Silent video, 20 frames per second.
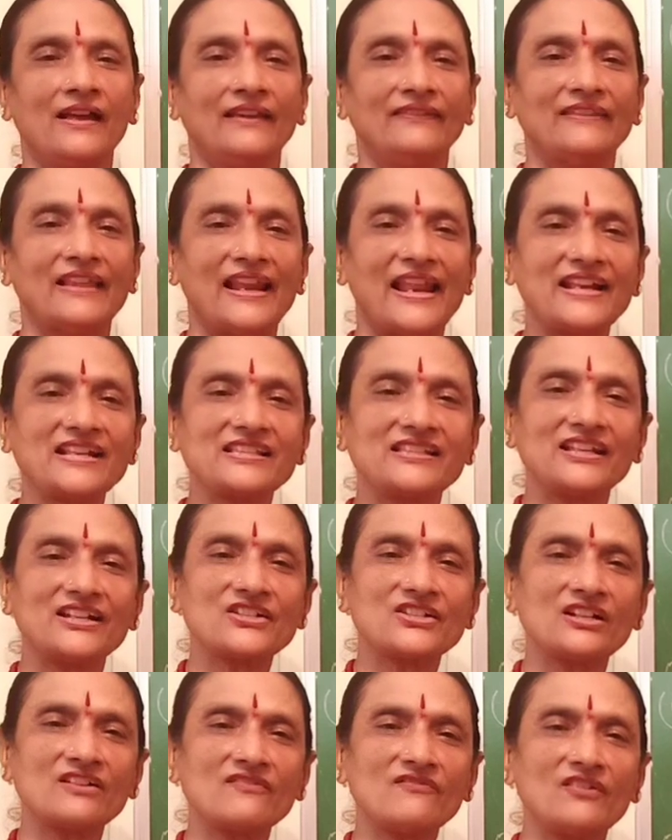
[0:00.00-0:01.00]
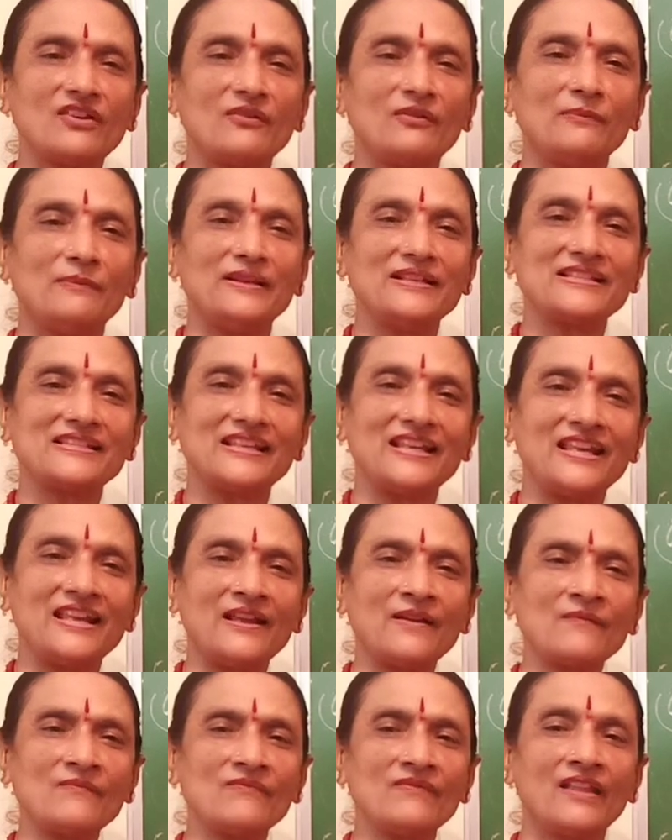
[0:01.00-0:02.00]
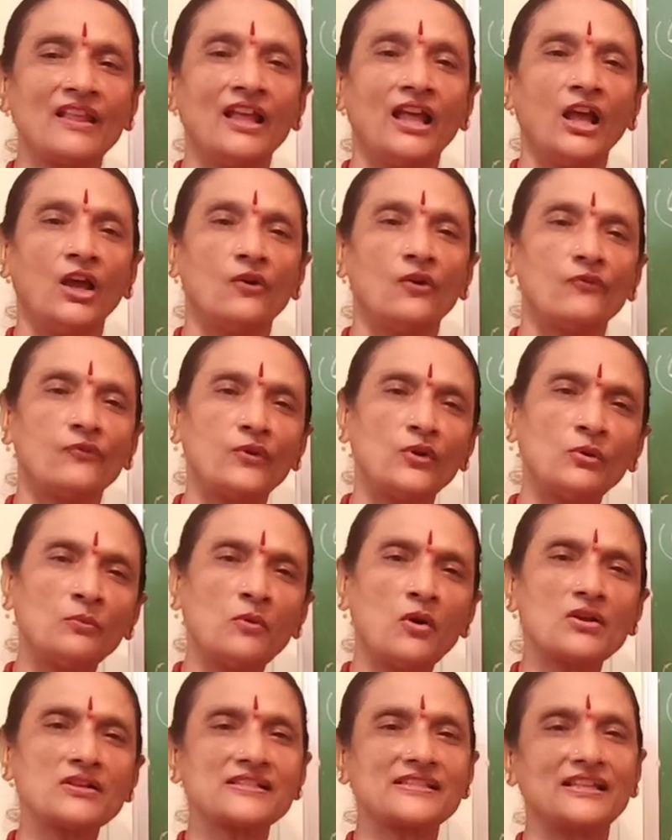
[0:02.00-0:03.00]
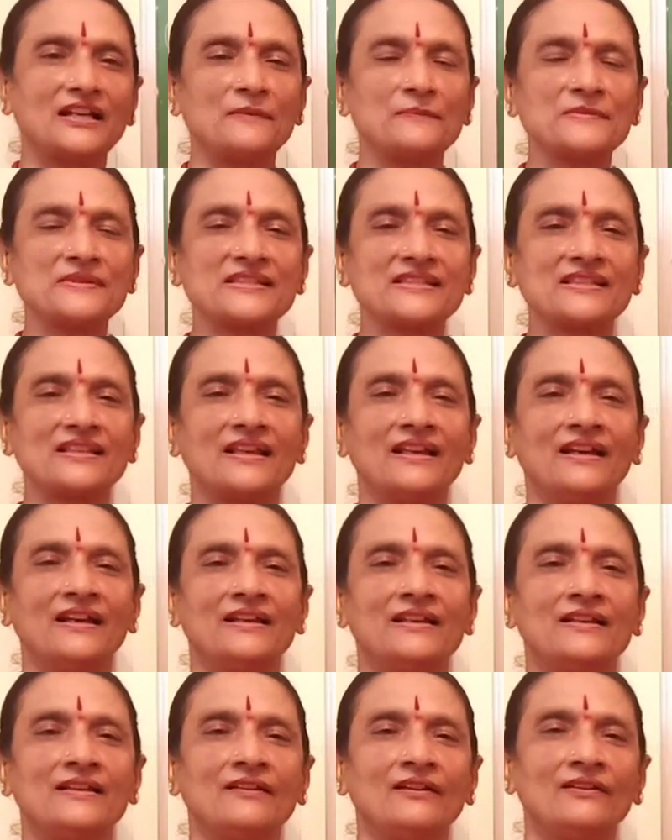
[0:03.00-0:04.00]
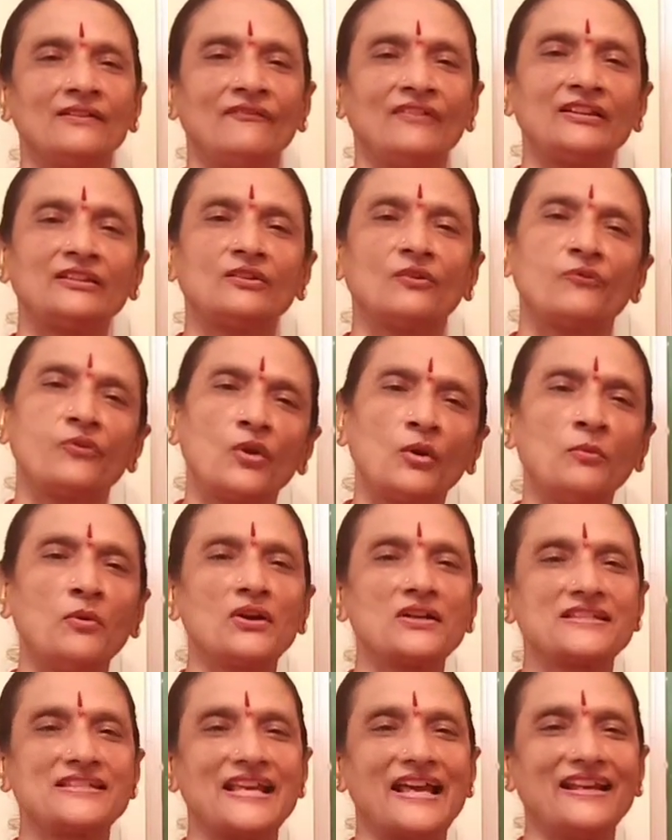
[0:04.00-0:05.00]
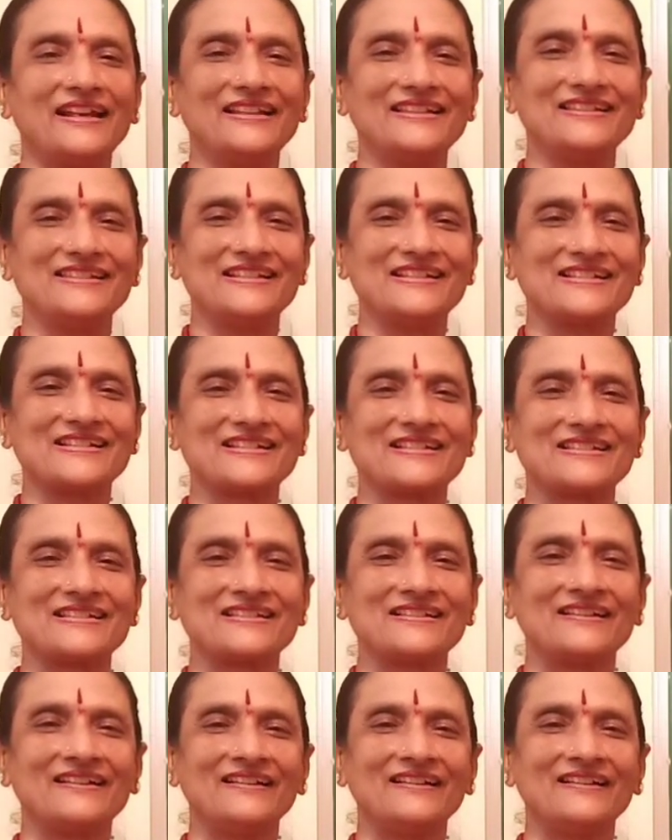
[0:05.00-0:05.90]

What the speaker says: In the next session we will be seeing few more sums with few more challenges.